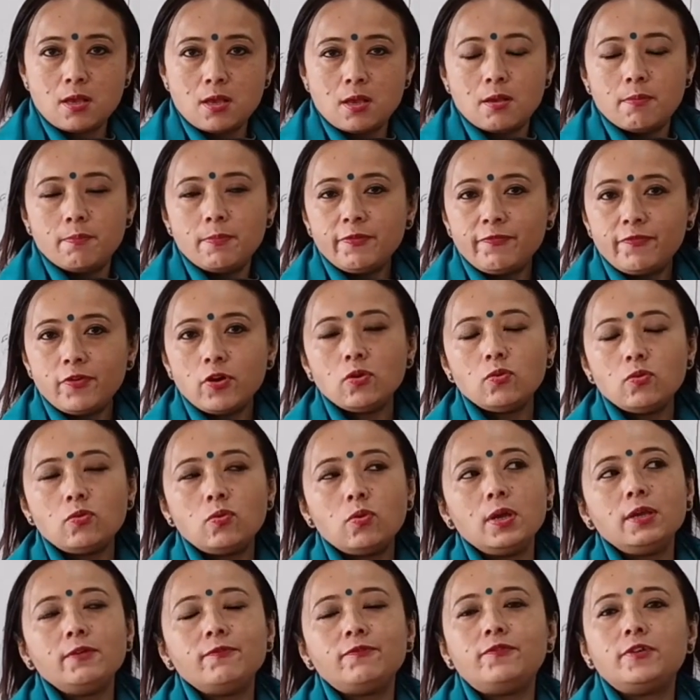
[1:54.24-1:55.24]
Before
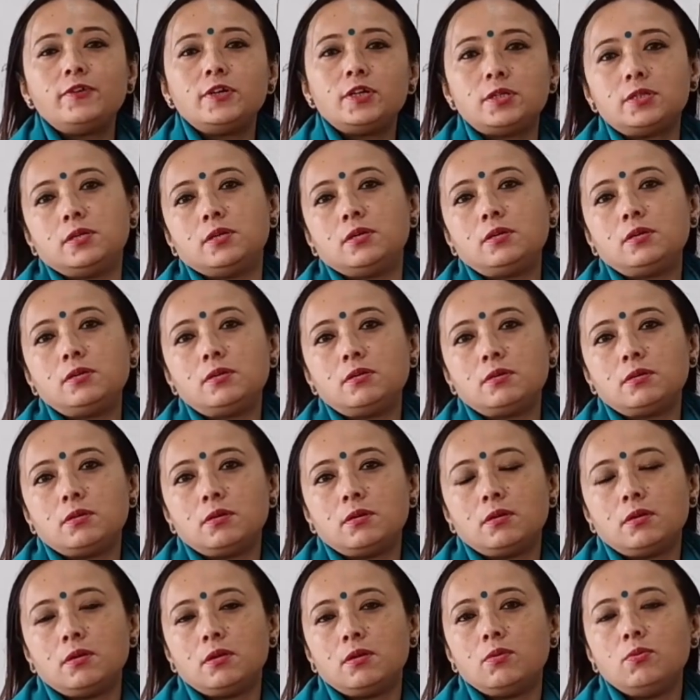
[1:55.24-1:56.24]
going further,
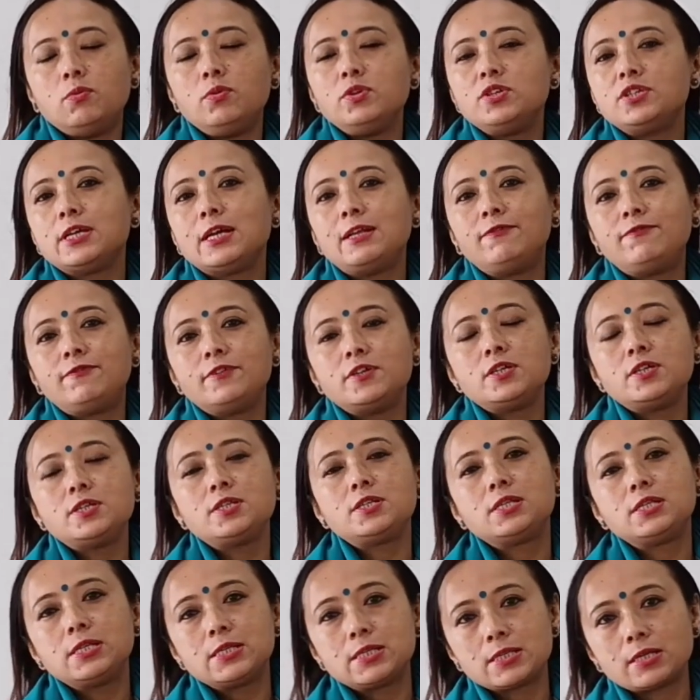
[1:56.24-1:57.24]
we shall
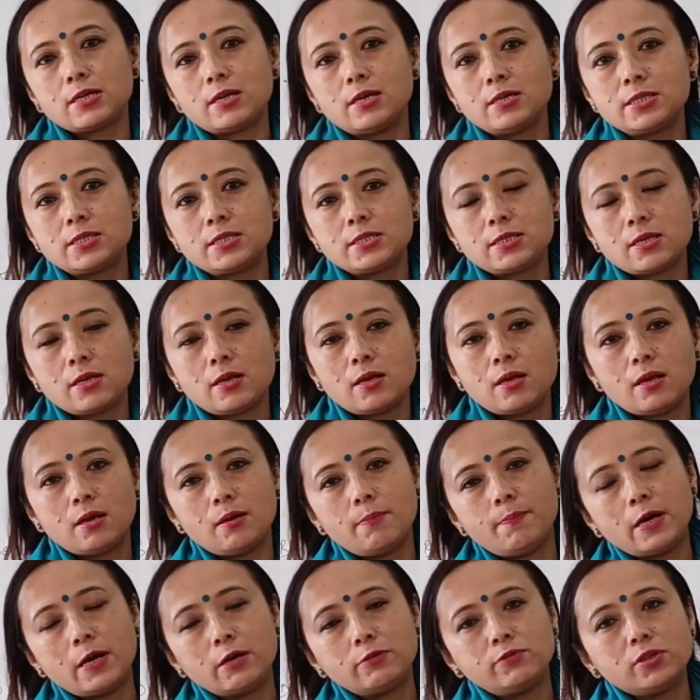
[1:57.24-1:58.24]
first discuss
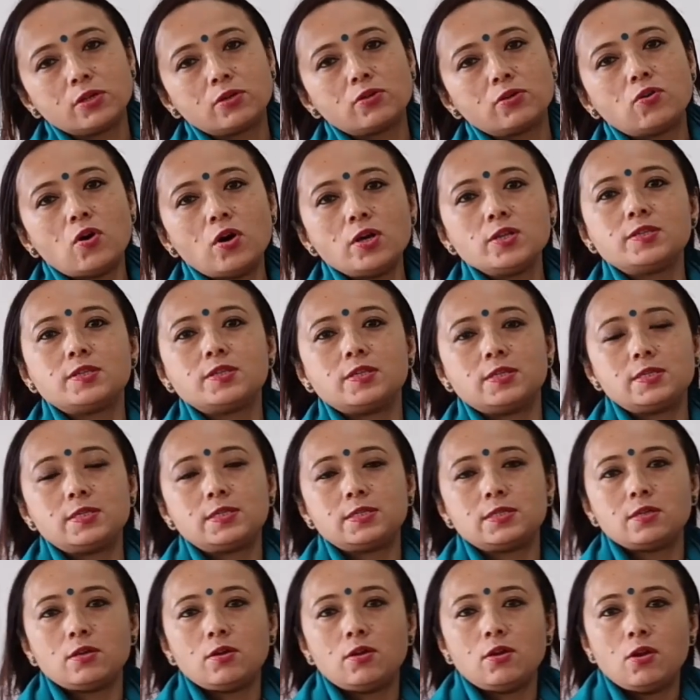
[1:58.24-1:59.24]
about the causes
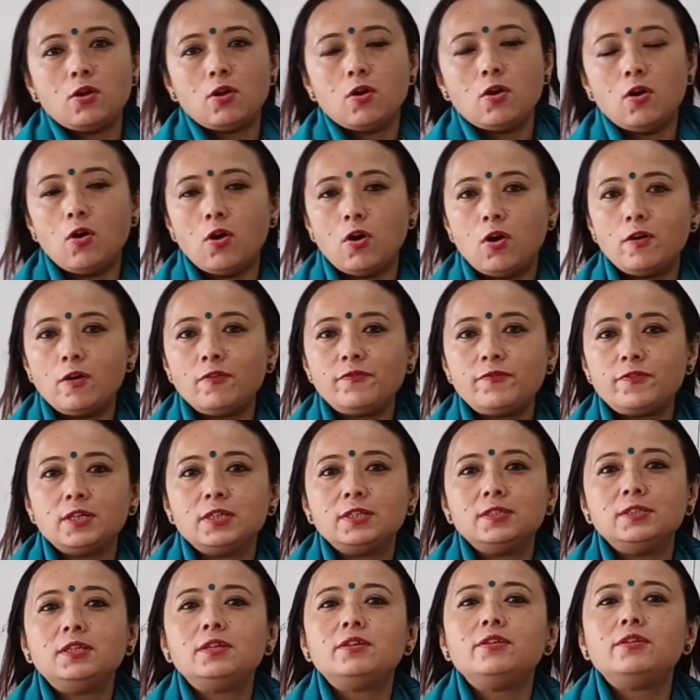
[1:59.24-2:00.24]

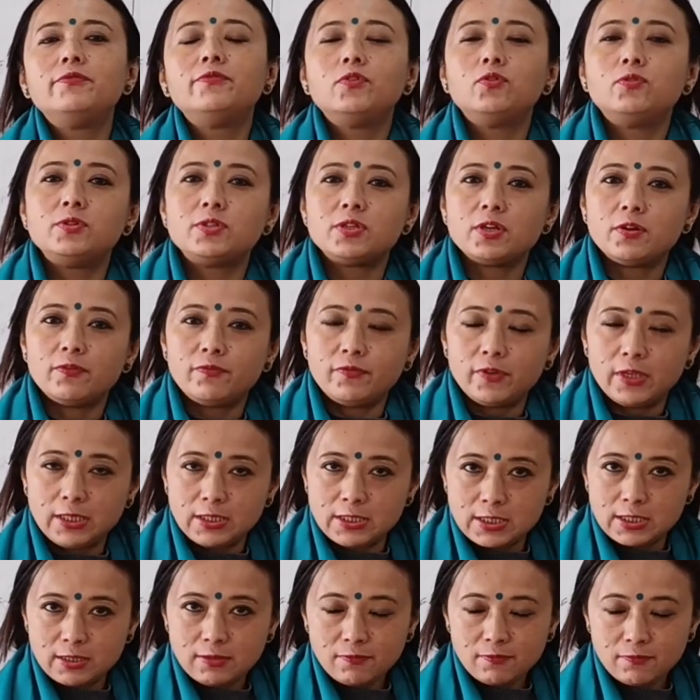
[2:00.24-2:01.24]
of the revolt of
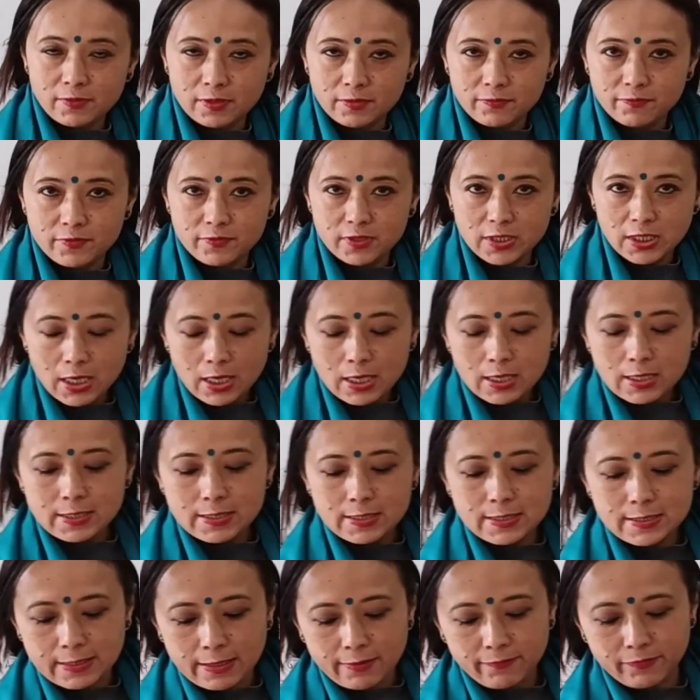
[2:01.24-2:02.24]

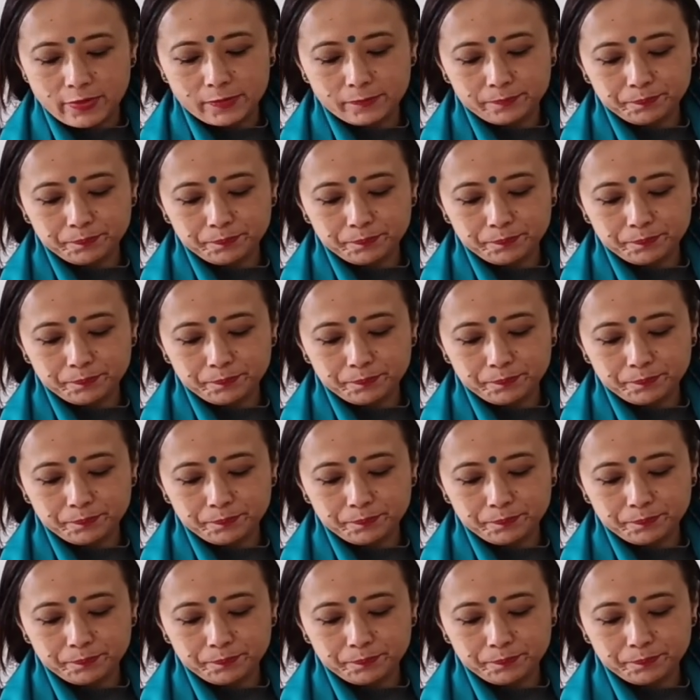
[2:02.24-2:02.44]
1857.